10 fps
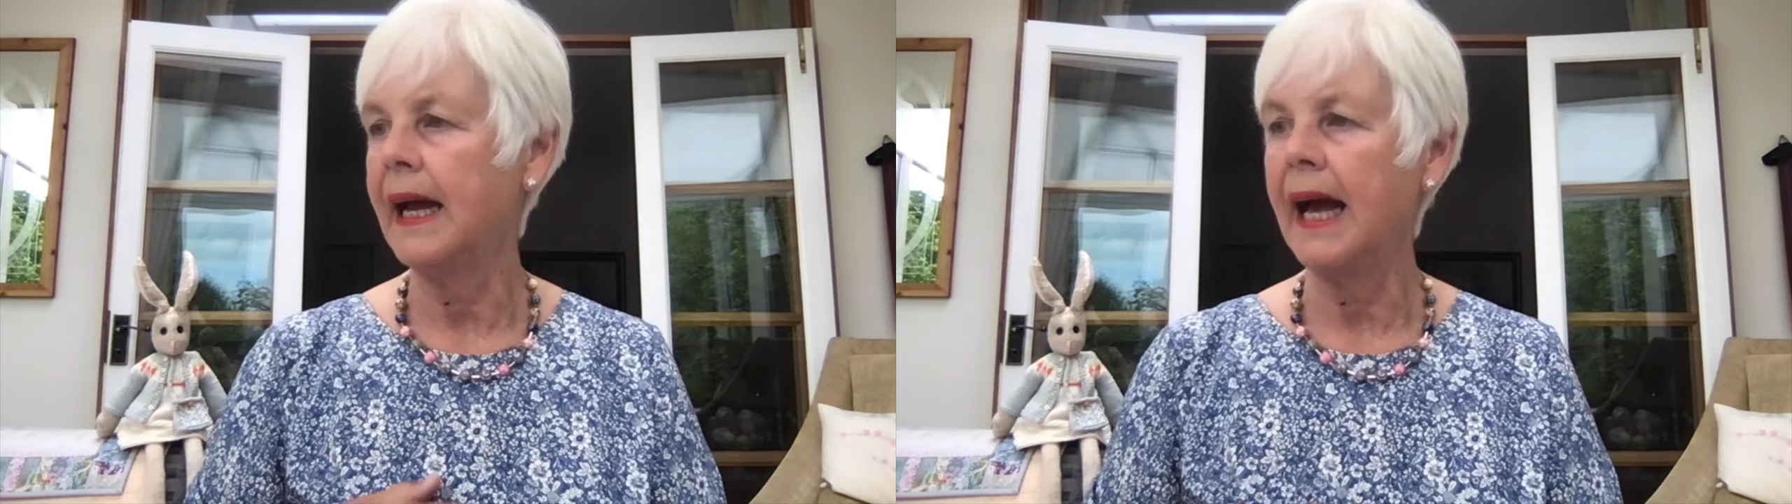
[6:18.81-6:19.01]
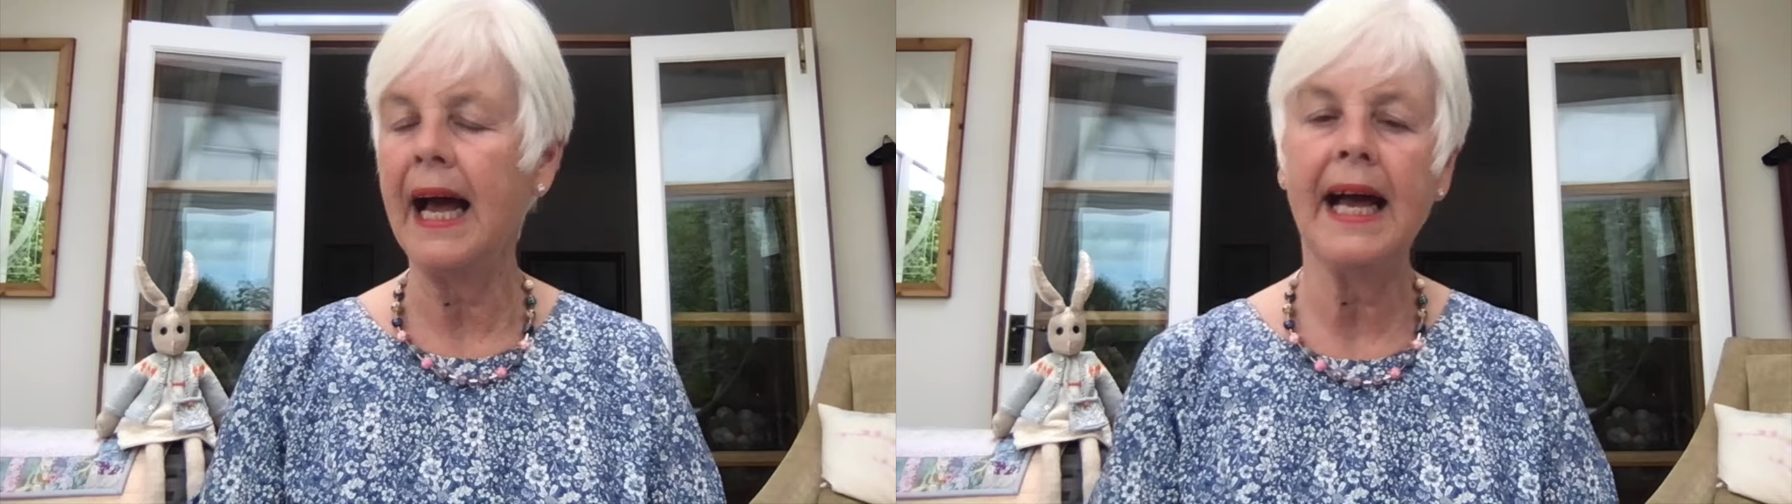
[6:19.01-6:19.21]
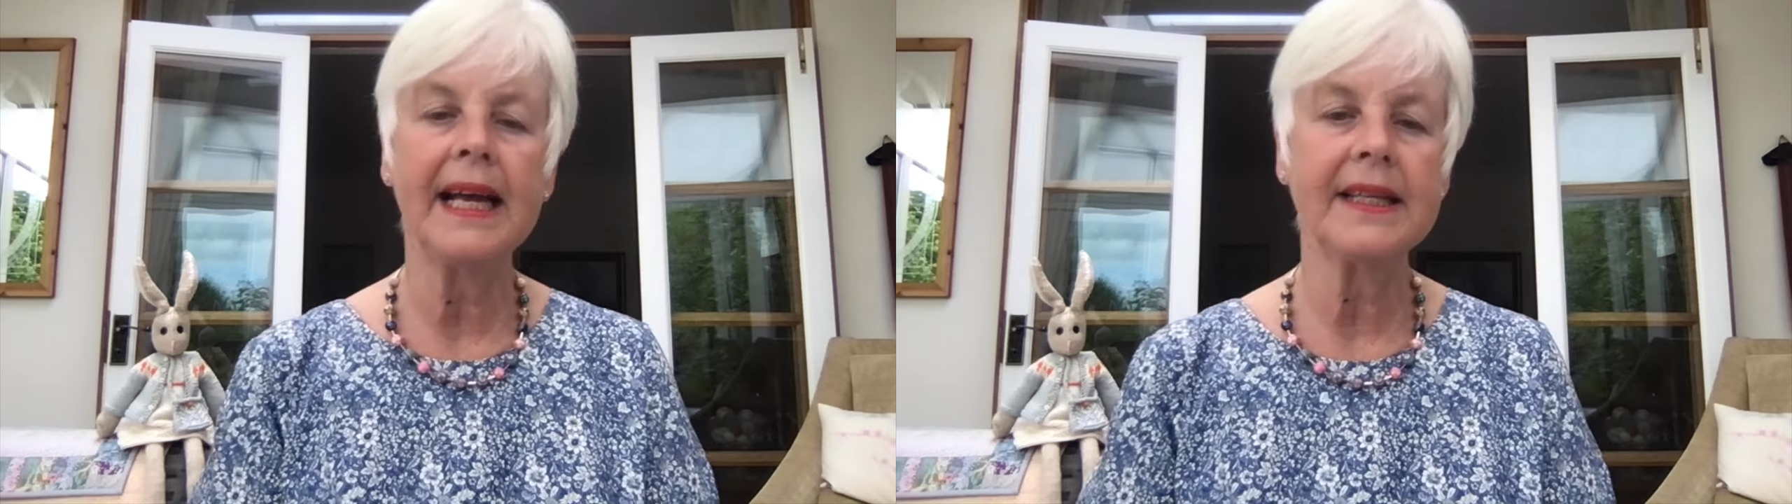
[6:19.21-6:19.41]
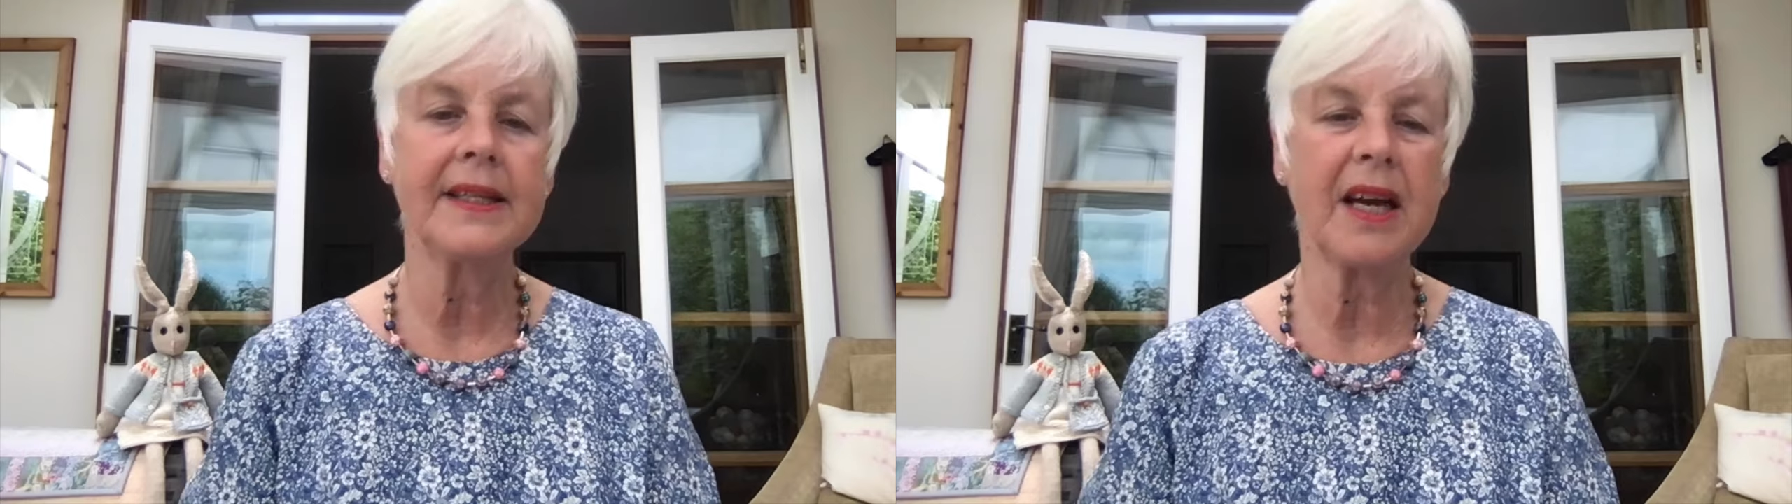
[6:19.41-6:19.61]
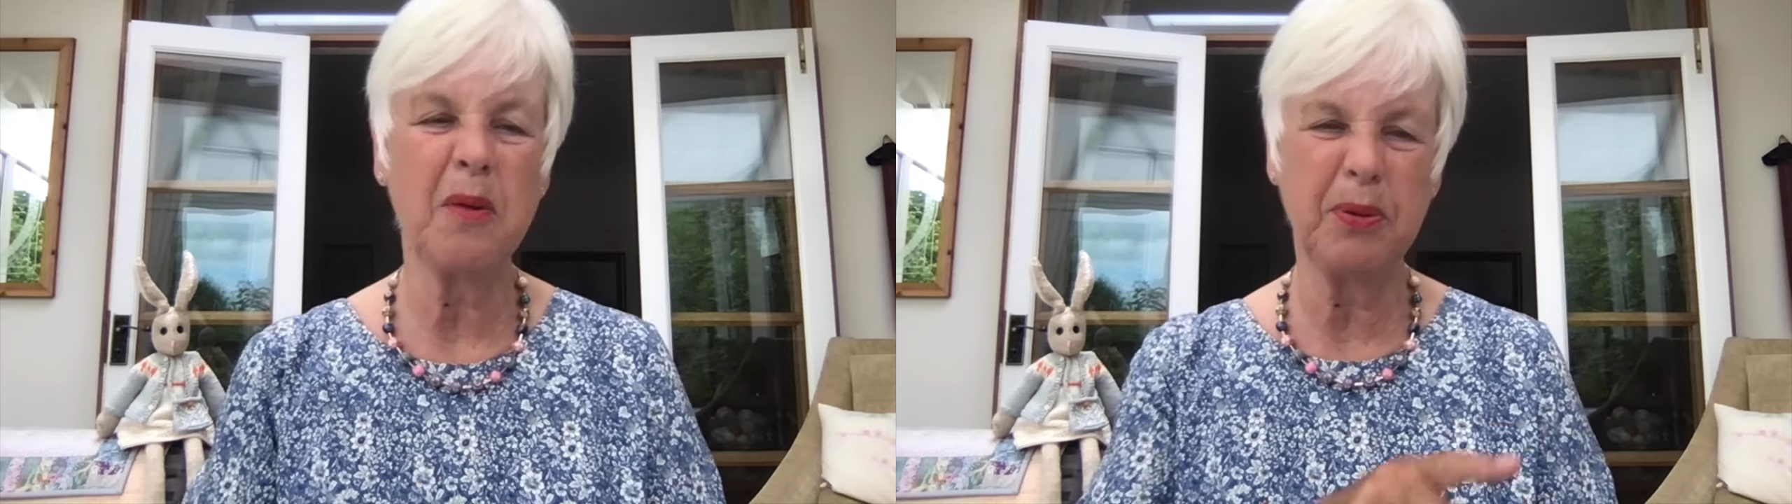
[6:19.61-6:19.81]
and
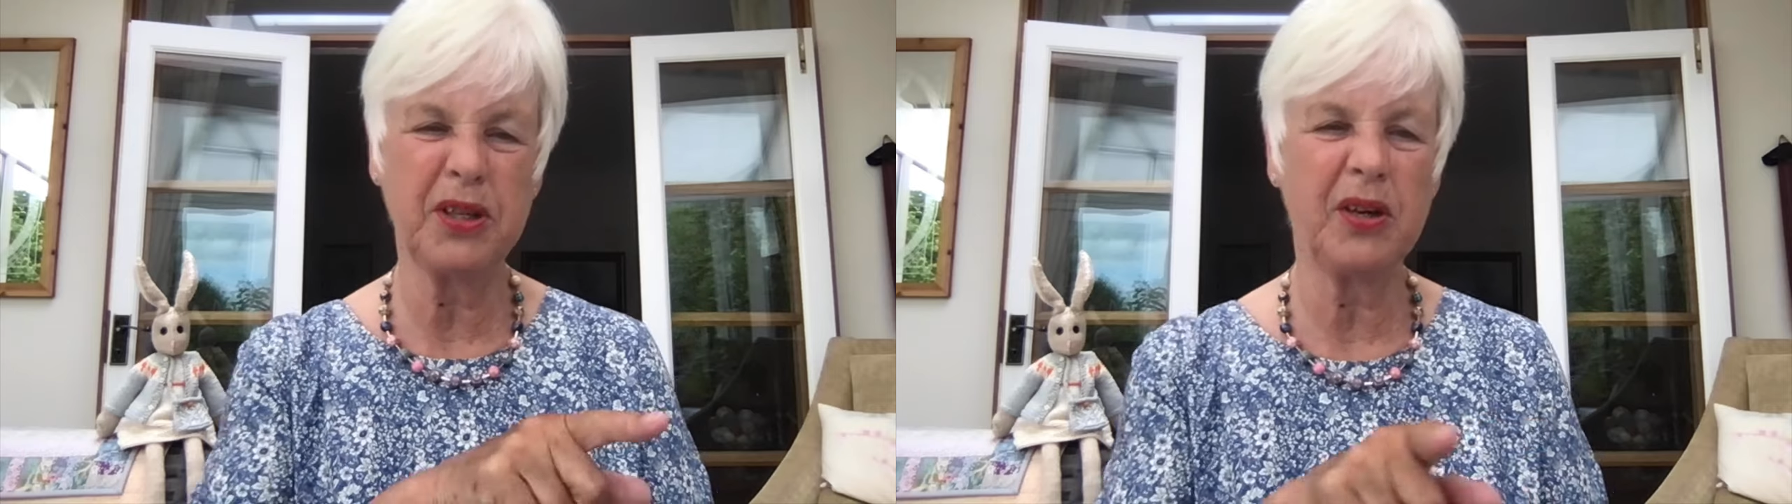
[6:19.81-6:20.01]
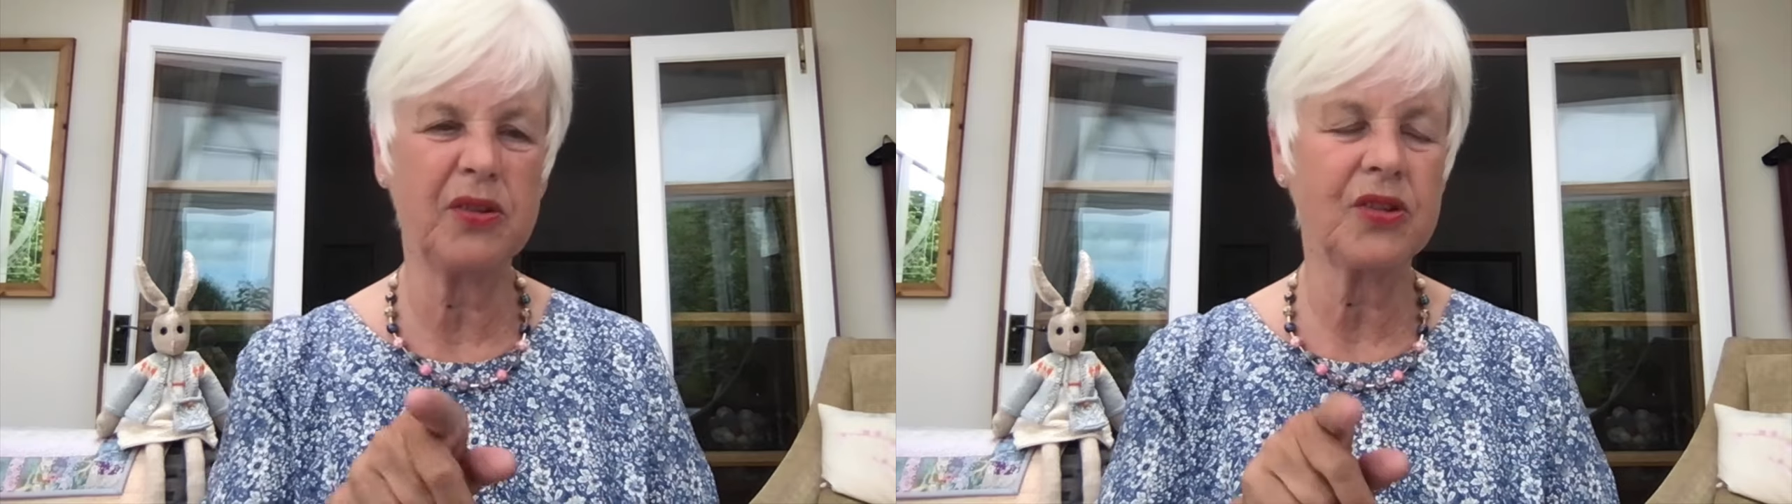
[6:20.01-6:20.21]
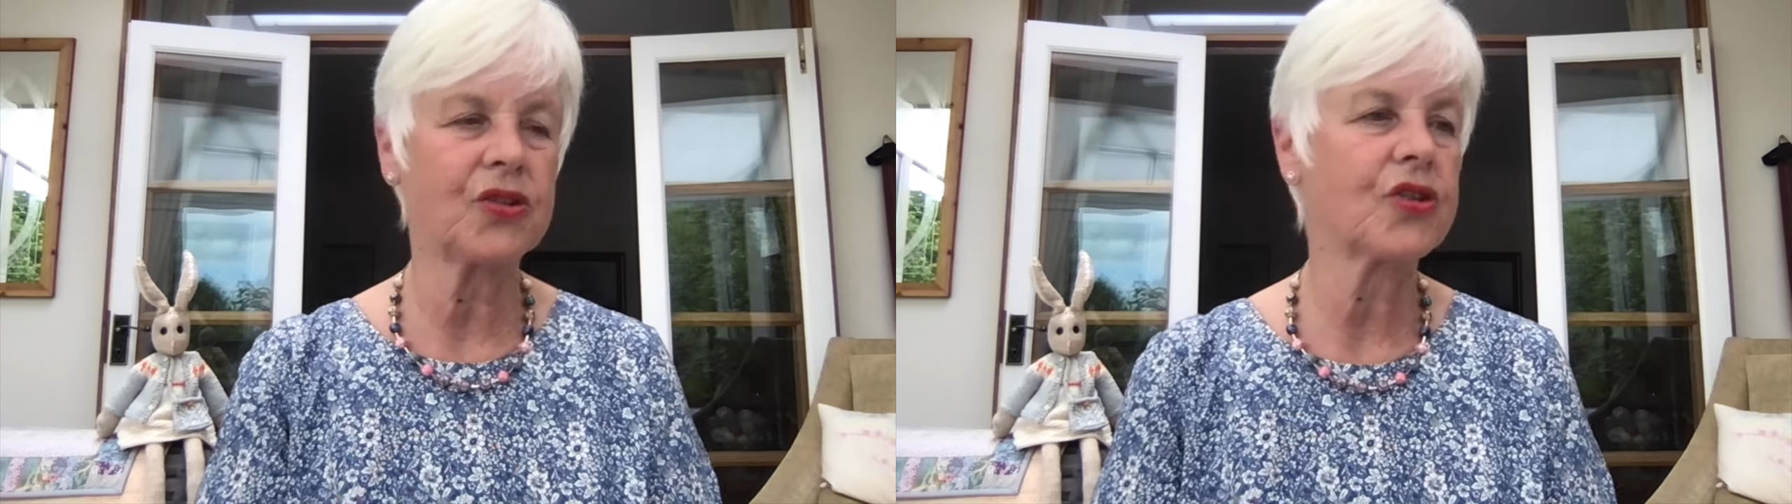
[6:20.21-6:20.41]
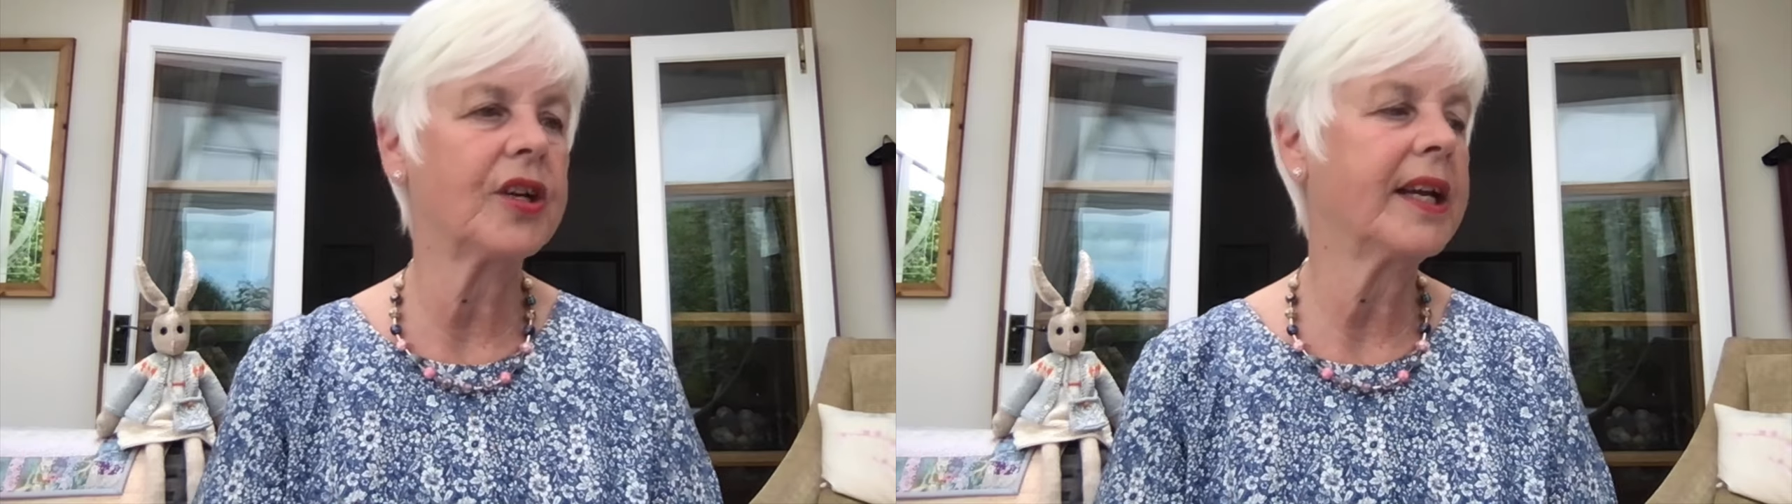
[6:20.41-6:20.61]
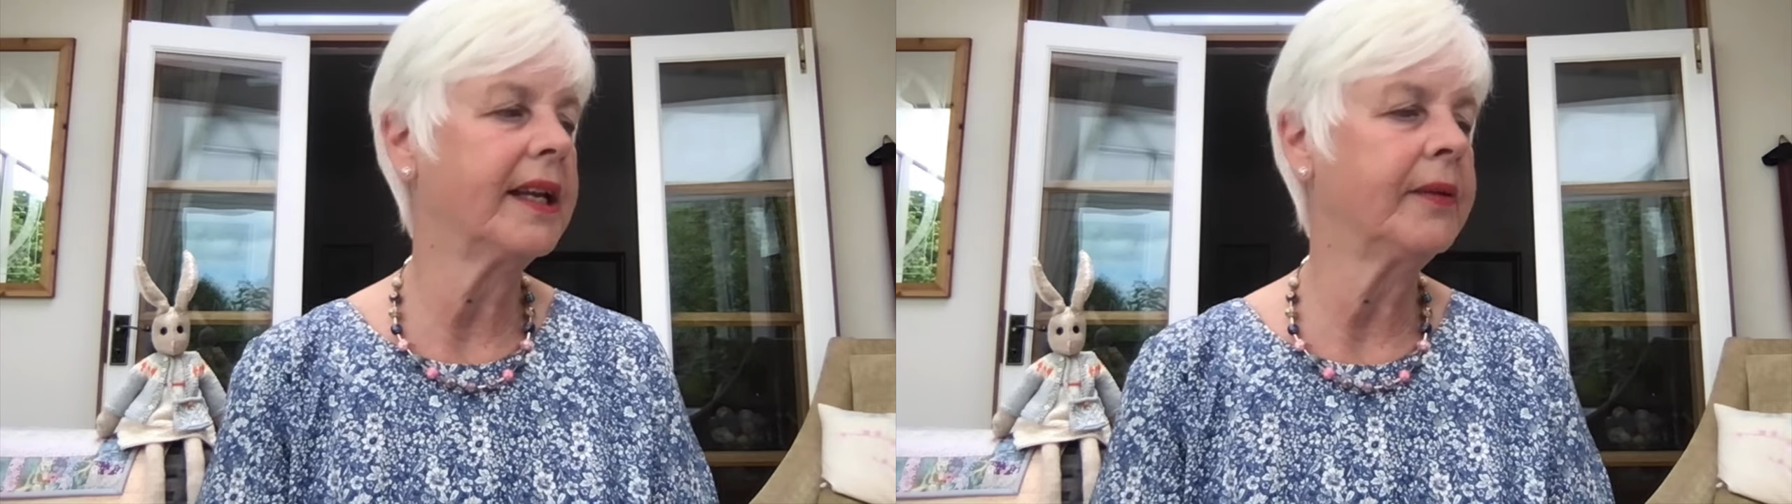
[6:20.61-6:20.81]
I put it on the
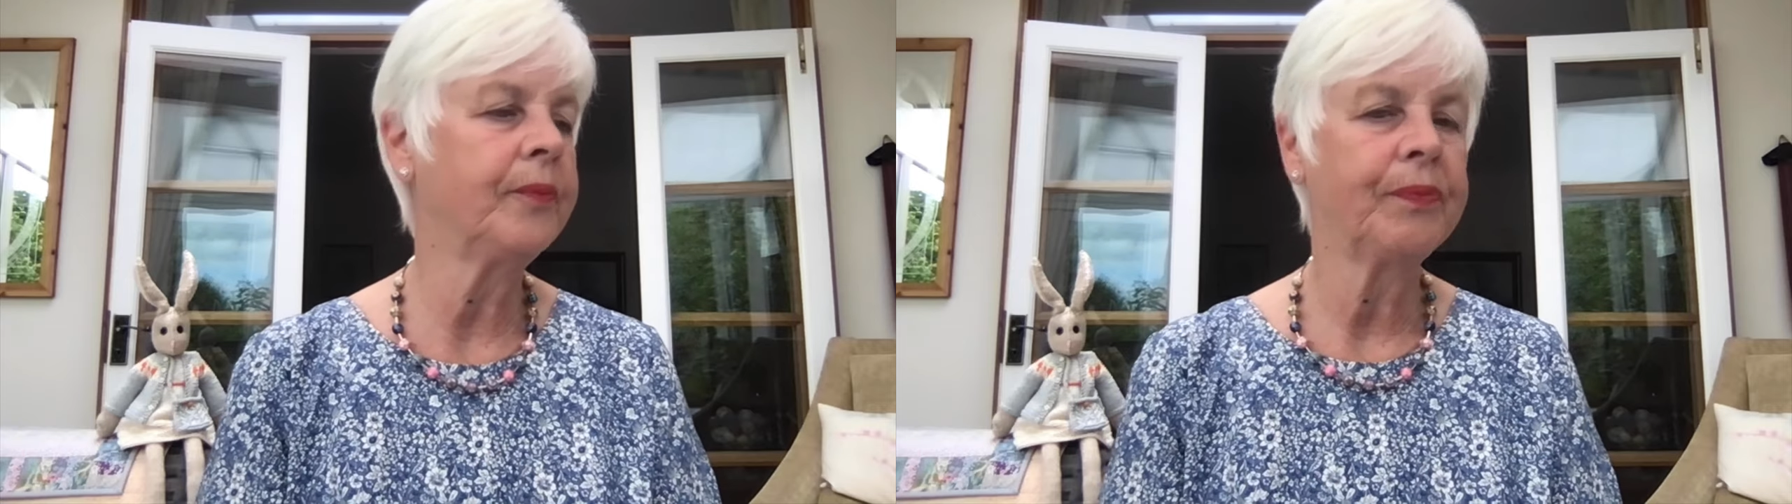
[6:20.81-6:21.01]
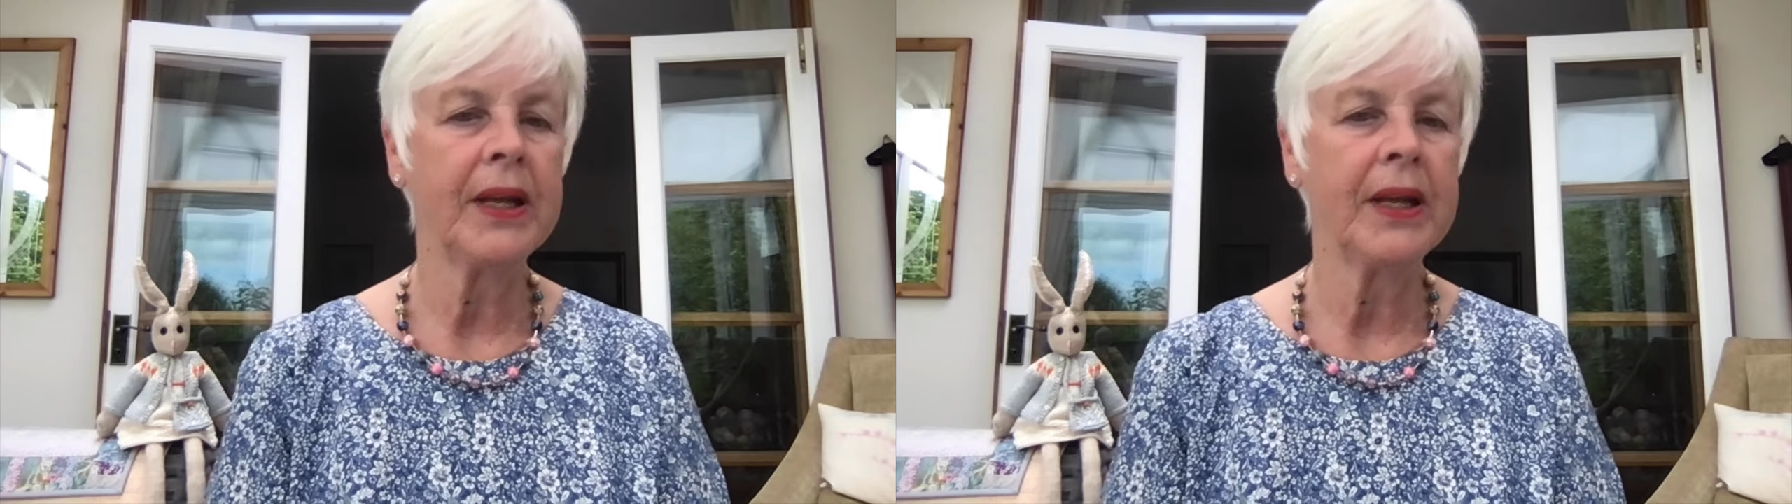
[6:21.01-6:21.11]
screen.